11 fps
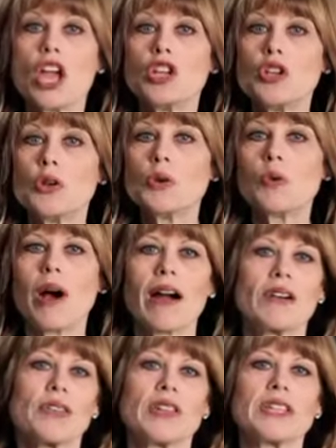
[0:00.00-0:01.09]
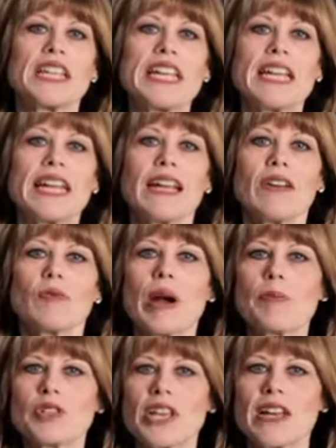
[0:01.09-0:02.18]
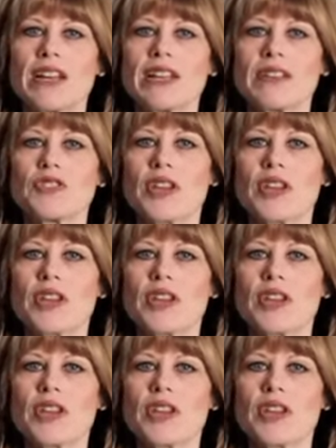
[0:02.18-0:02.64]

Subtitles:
You are the leading representatives